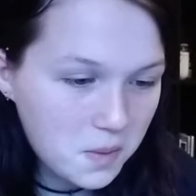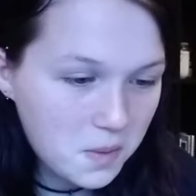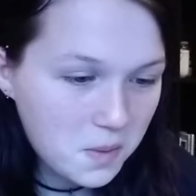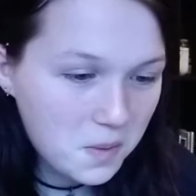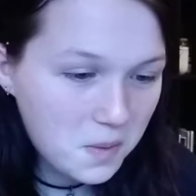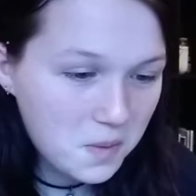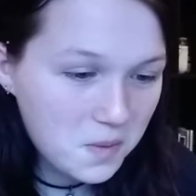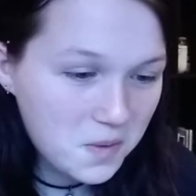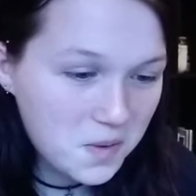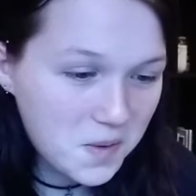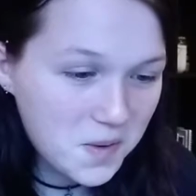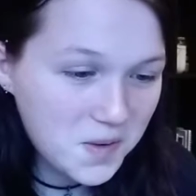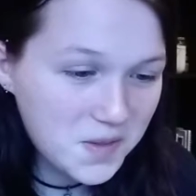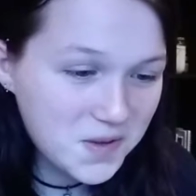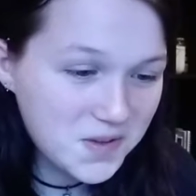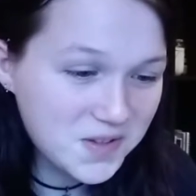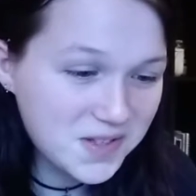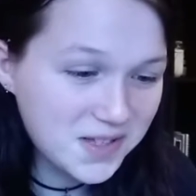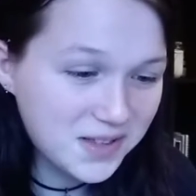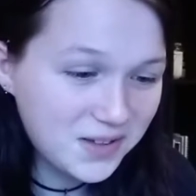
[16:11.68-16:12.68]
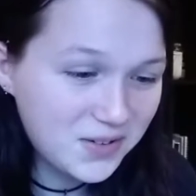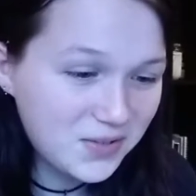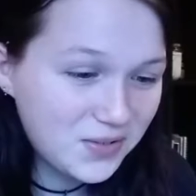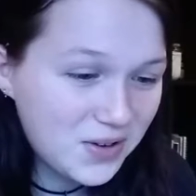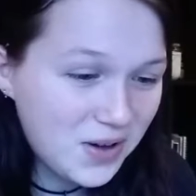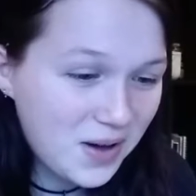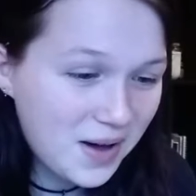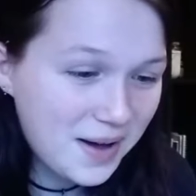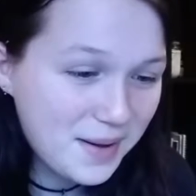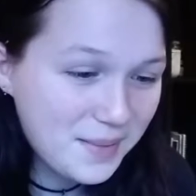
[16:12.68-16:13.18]
Oh no, there's a little
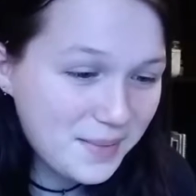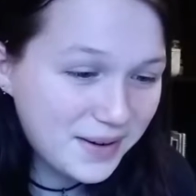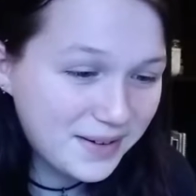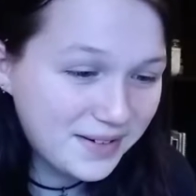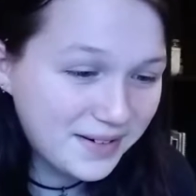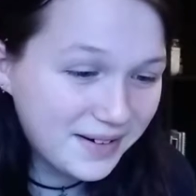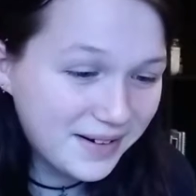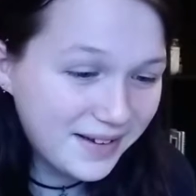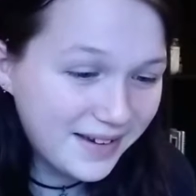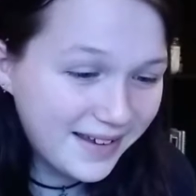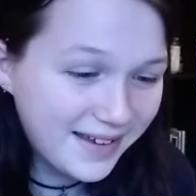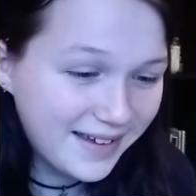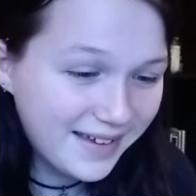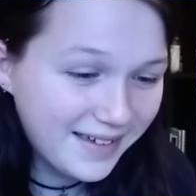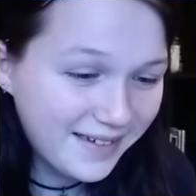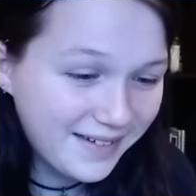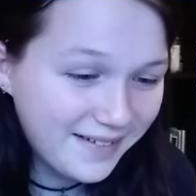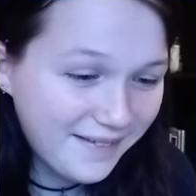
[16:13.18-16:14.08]
comic on it.